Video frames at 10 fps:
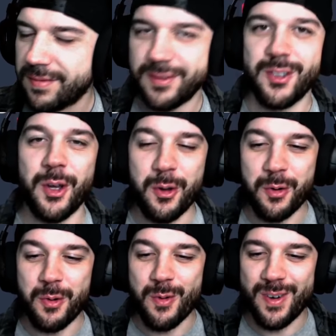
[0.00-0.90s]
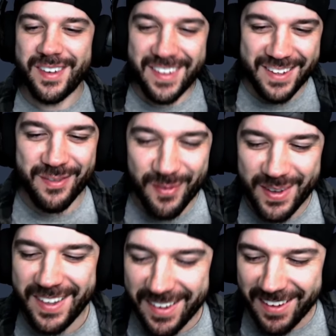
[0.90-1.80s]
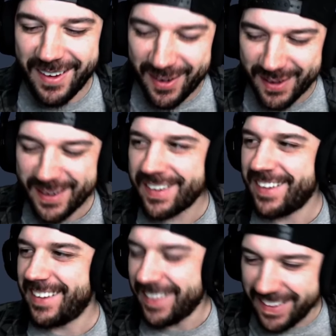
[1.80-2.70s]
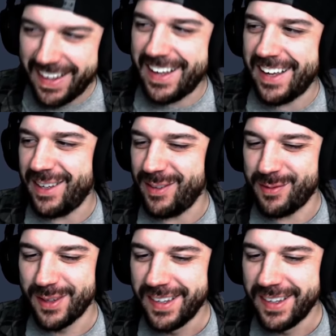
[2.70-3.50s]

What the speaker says: Yo, and we are live,